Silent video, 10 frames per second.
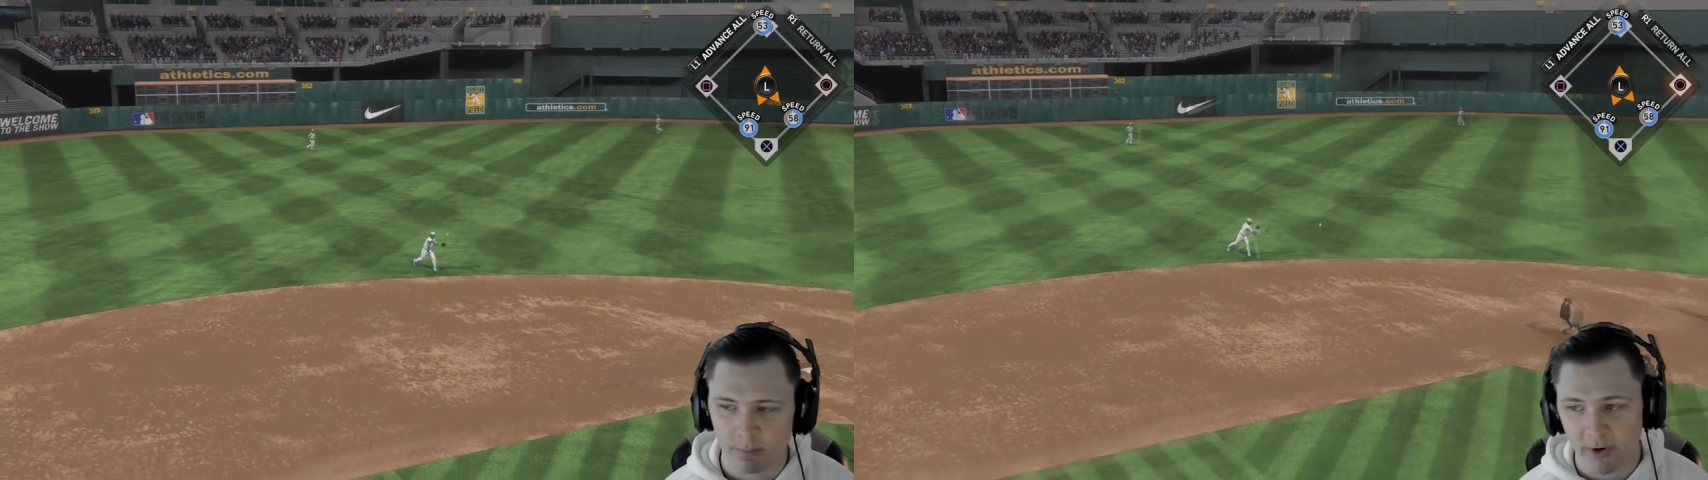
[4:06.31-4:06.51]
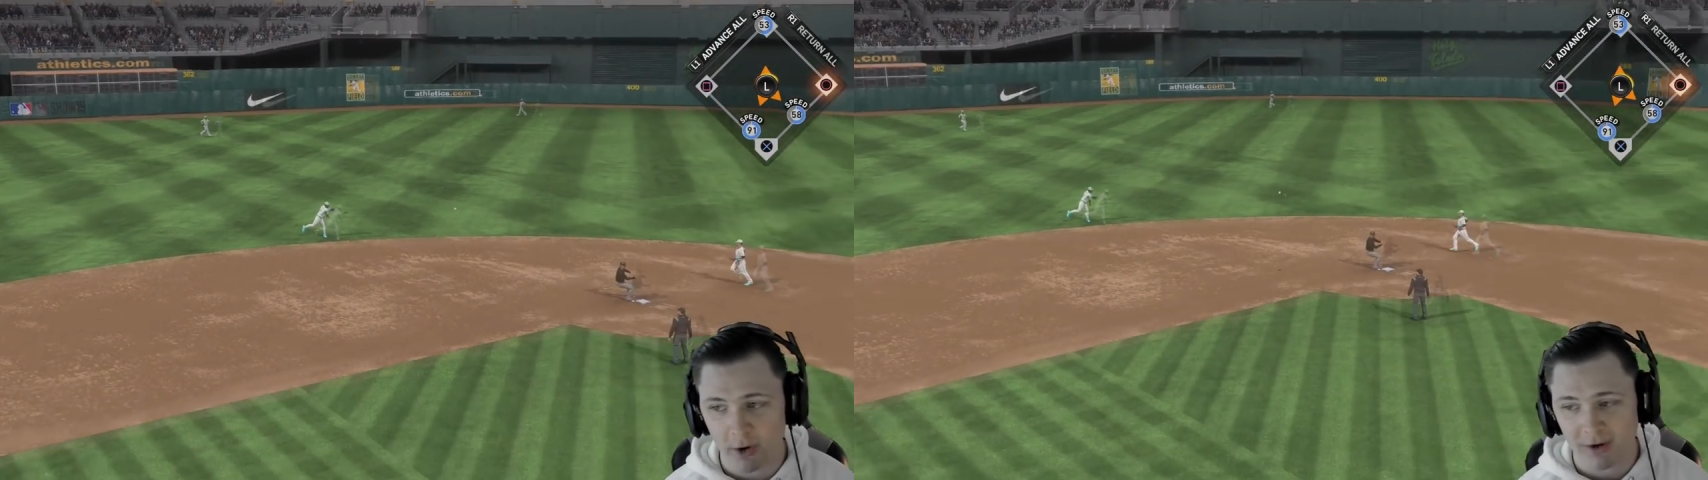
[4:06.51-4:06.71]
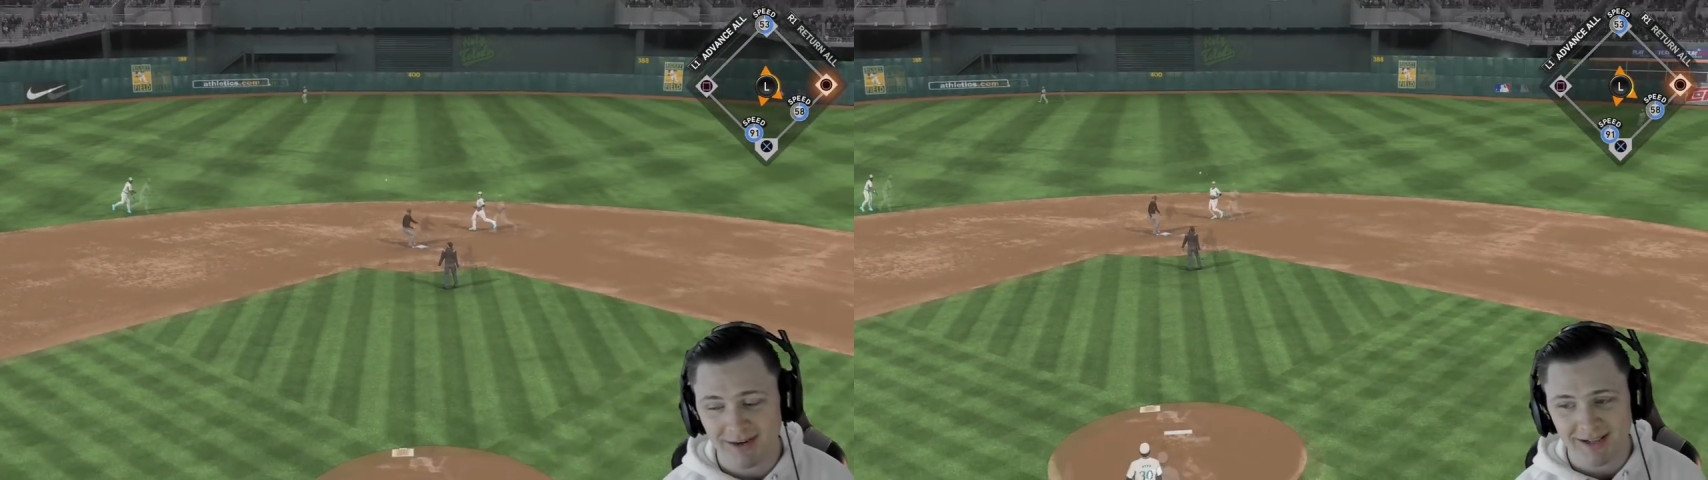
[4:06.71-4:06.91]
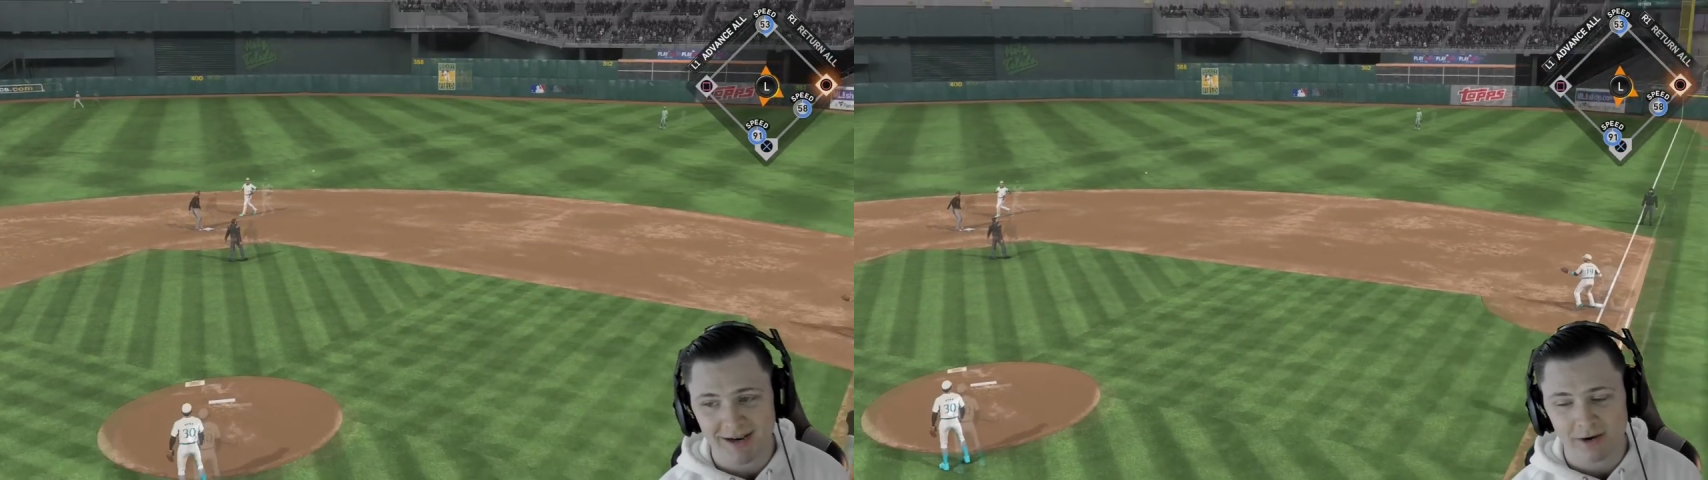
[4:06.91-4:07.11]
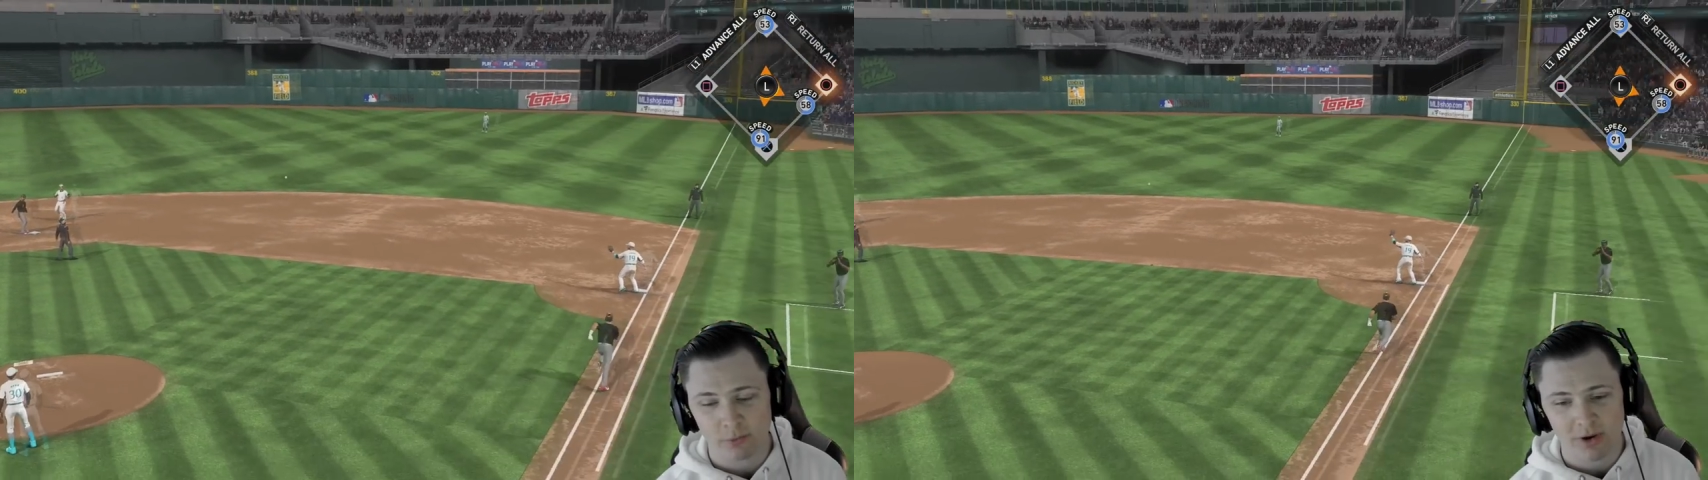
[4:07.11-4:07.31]
We are going to
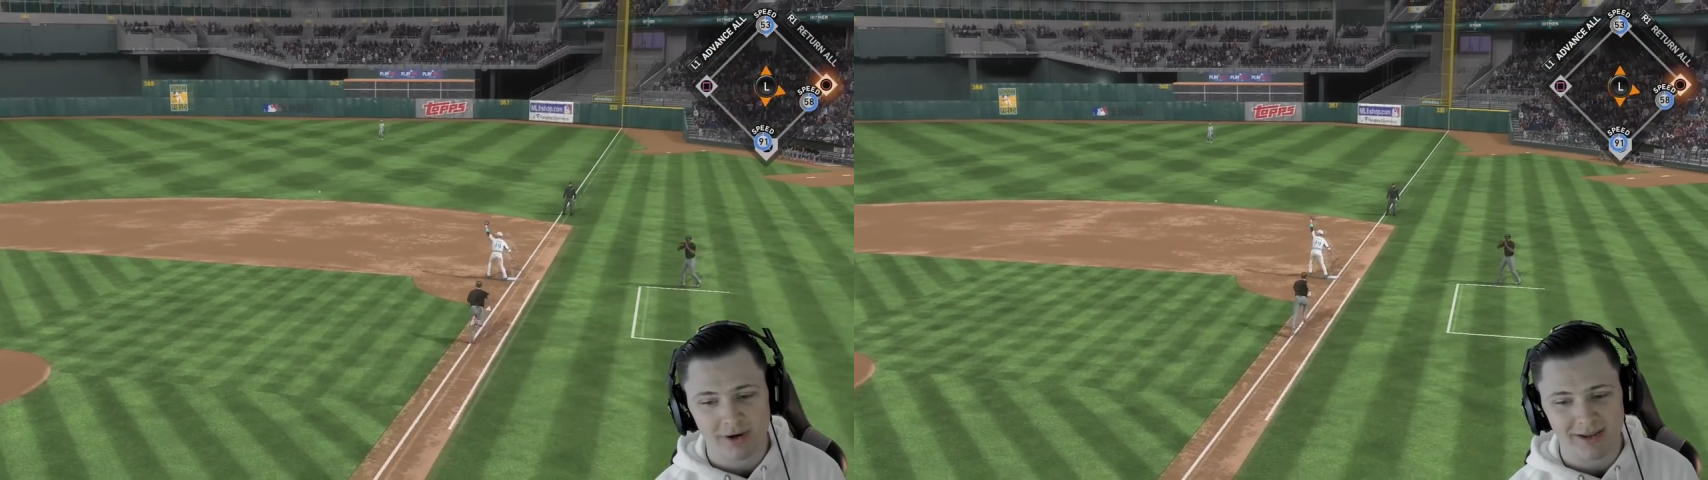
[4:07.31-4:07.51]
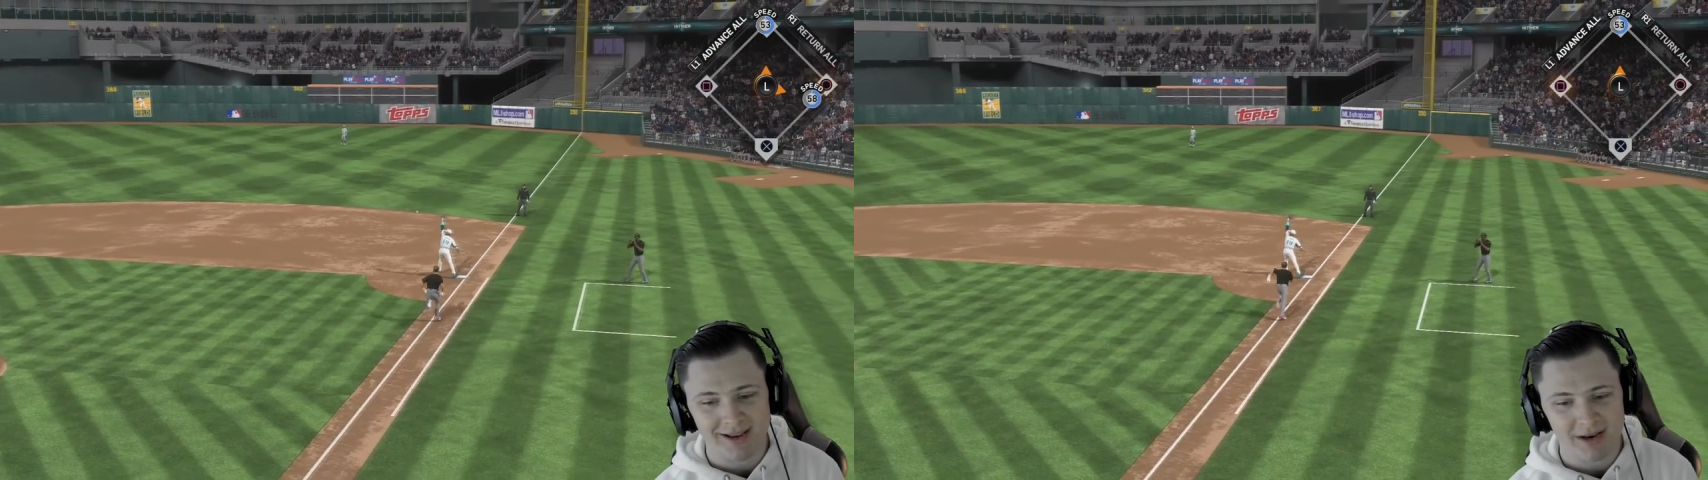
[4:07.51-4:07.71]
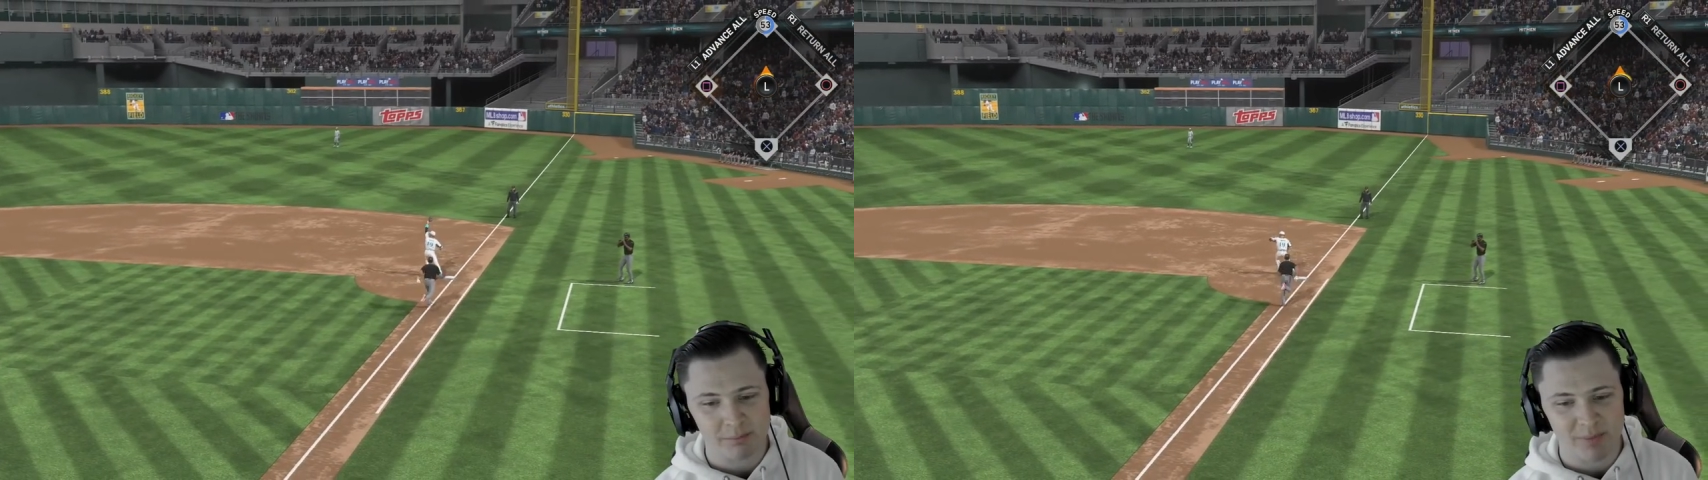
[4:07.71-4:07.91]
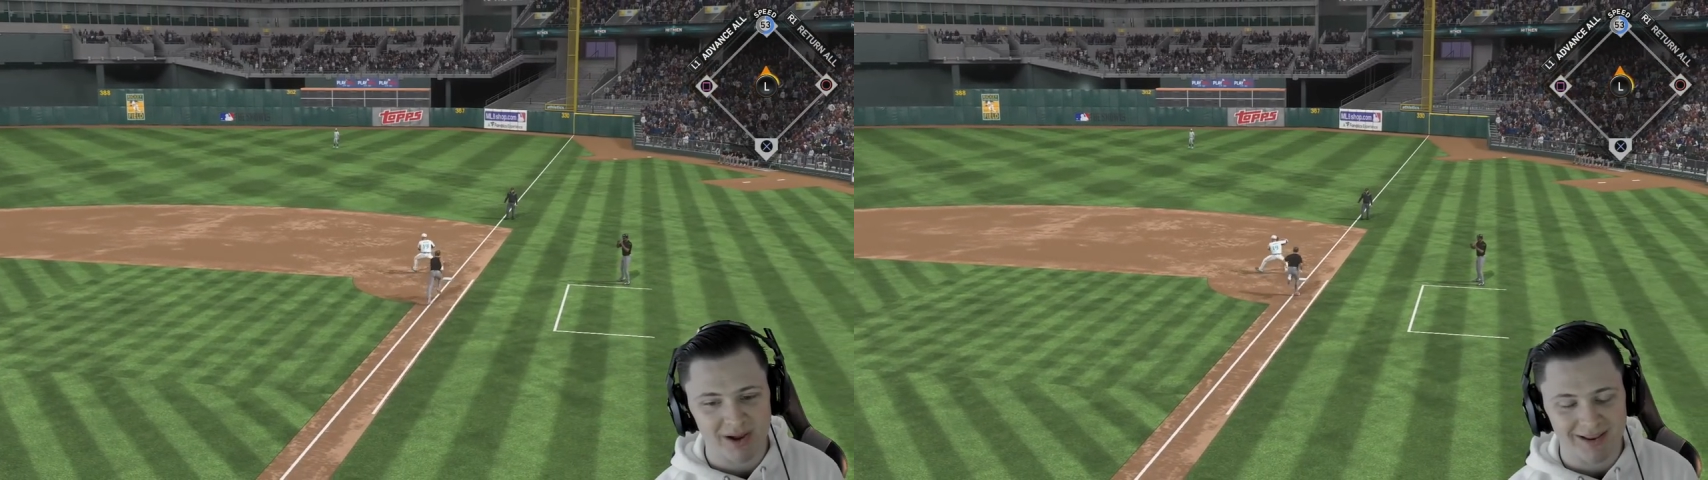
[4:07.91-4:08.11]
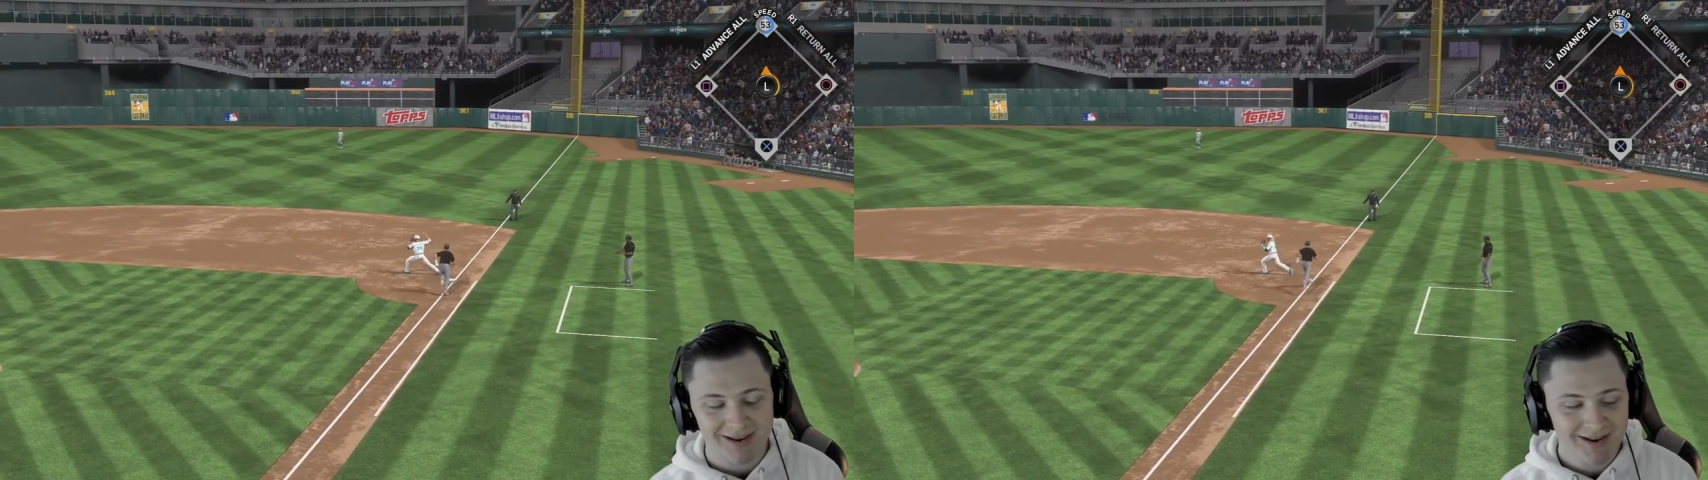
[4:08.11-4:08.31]
get a run in, but